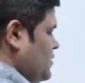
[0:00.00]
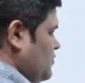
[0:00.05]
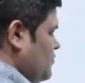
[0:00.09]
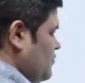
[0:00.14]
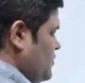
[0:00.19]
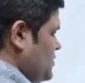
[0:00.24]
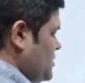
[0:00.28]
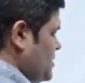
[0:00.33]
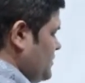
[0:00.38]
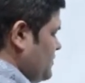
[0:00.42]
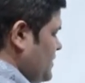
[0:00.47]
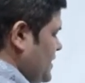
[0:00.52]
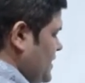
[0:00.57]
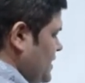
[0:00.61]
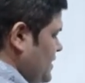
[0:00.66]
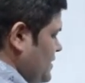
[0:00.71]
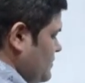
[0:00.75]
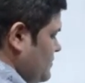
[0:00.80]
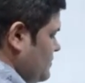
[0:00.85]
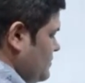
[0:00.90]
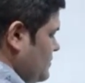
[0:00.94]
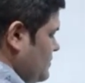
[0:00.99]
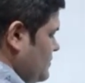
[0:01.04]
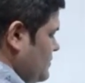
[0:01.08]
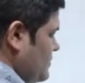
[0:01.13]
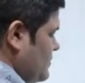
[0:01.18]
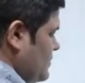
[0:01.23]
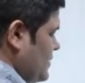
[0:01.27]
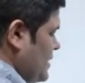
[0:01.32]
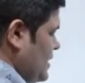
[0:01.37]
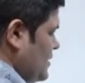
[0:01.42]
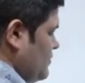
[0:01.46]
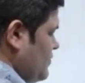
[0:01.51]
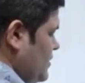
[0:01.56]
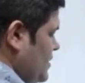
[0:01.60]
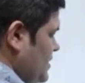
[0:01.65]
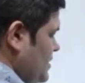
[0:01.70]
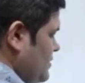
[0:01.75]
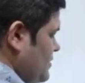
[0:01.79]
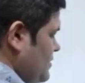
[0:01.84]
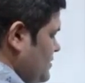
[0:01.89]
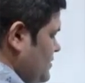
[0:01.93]
we shift here and
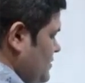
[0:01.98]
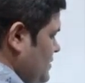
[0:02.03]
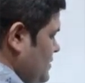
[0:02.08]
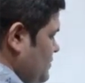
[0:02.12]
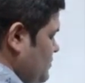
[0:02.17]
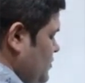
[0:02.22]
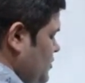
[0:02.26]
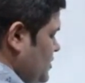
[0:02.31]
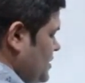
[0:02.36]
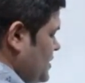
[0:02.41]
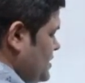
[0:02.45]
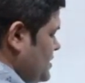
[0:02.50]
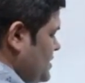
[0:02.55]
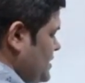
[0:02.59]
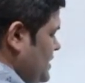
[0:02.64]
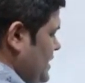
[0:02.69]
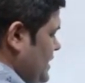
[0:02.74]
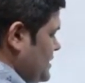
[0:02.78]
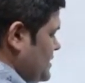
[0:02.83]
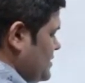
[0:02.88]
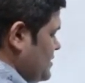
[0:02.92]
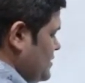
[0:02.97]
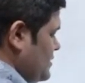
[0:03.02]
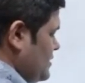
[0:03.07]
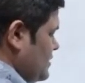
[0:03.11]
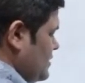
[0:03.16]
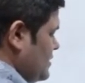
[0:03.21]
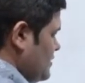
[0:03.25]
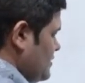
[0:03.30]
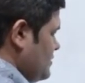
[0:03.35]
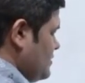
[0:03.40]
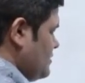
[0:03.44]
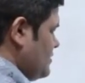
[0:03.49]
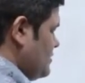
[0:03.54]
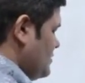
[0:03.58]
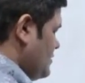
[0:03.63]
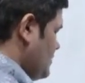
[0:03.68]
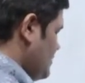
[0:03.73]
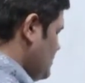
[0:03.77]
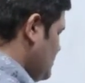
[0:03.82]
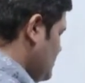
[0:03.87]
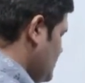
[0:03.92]
we put this dx
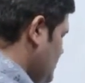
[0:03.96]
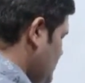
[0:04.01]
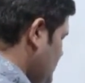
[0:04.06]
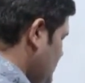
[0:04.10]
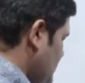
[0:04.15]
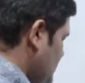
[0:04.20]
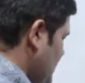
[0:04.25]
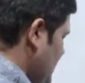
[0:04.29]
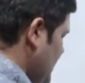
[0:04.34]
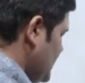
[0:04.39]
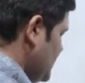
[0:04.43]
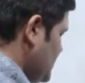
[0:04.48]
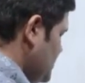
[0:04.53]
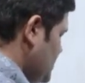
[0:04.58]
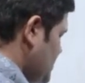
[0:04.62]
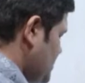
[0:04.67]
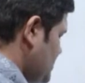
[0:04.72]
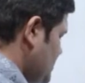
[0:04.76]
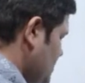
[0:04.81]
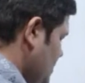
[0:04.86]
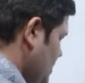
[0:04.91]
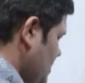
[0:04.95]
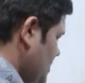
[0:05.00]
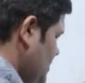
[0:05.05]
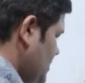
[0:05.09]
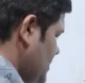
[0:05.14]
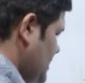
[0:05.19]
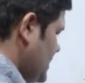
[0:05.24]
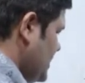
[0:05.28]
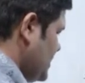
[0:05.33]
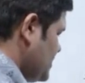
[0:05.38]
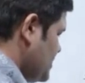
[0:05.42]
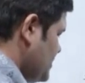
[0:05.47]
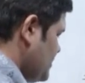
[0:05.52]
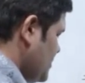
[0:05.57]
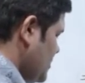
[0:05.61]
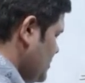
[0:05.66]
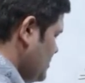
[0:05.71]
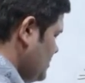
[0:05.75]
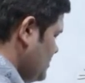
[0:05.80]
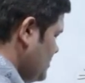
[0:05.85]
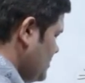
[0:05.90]
like this. Okay, dx
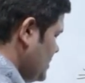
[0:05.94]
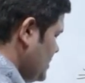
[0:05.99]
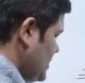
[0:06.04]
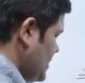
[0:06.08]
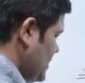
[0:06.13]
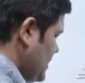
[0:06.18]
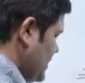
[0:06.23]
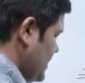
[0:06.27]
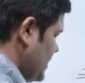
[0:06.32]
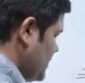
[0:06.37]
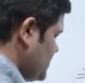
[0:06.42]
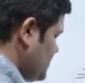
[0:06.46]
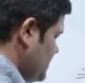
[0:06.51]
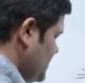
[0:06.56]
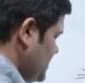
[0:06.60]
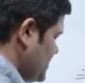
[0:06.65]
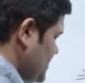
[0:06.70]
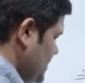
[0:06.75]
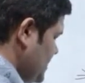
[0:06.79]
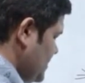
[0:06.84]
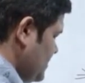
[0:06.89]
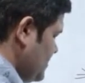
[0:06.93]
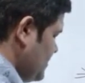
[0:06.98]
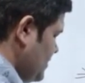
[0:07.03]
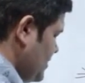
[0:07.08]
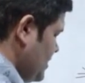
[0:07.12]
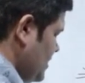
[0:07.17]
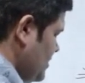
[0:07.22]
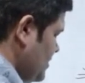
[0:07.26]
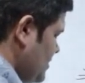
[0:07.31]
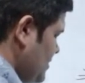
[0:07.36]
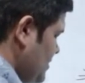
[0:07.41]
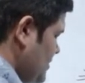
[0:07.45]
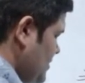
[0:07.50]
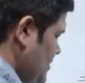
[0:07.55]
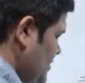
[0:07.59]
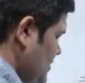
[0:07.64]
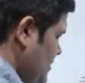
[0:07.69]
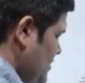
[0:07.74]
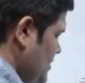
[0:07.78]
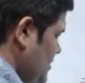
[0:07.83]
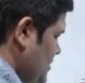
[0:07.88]
upon x plus a, okay,
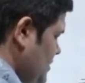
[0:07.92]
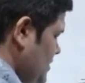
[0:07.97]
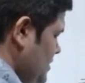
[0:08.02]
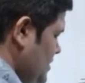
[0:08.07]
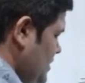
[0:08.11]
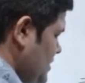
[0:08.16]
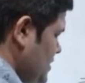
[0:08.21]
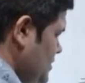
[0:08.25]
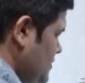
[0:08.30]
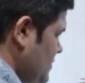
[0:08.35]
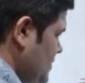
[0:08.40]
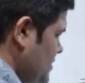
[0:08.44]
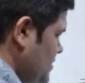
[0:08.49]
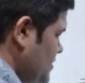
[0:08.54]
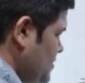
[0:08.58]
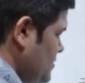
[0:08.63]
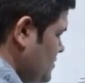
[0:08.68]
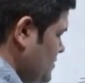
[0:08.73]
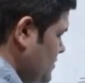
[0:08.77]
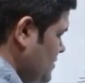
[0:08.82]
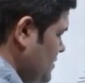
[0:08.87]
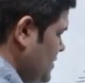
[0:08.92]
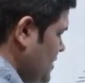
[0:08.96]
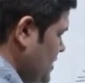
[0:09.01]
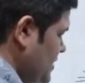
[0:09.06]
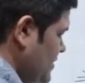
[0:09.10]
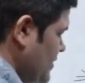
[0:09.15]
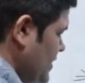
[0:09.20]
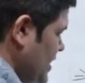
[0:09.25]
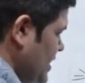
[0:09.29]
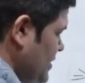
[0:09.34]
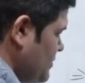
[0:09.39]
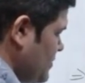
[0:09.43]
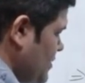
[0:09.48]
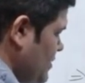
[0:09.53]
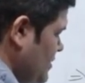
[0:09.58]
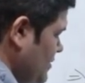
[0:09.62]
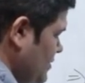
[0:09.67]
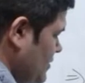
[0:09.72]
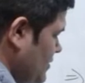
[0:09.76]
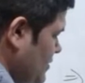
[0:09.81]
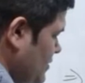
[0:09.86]
equals to dy
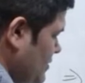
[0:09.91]
upon